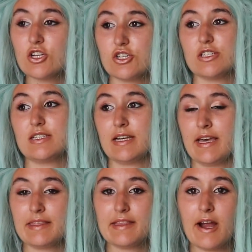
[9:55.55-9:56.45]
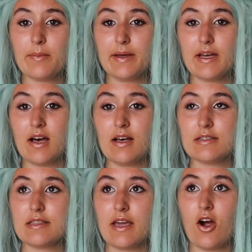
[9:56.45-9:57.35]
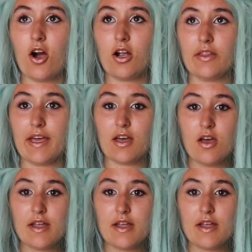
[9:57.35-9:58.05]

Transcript: just to get there because they are like